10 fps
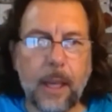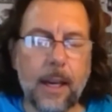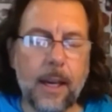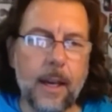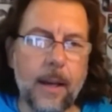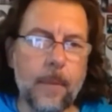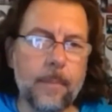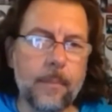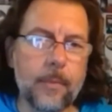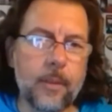
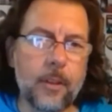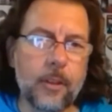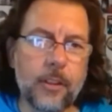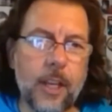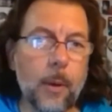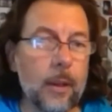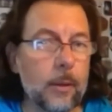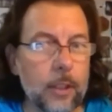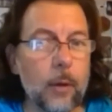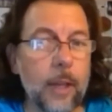to see whether it
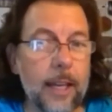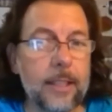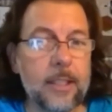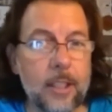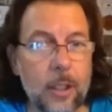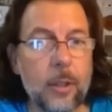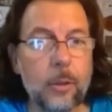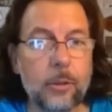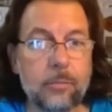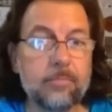was okay to
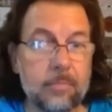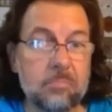use